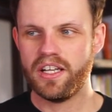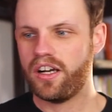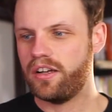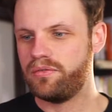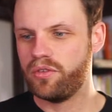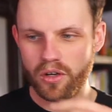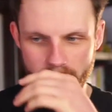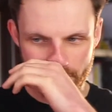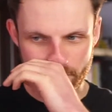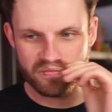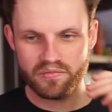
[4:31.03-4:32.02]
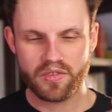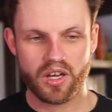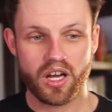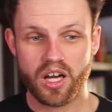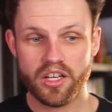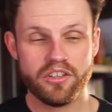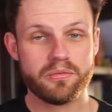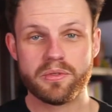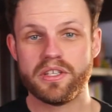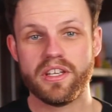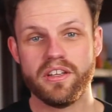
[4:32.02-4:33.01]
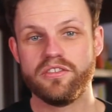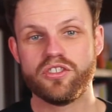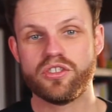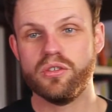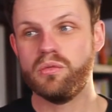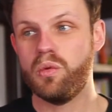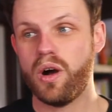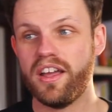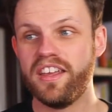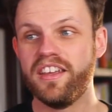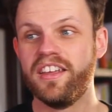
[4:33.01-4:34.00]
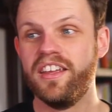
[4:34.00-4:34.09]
I'm not 100% sure why.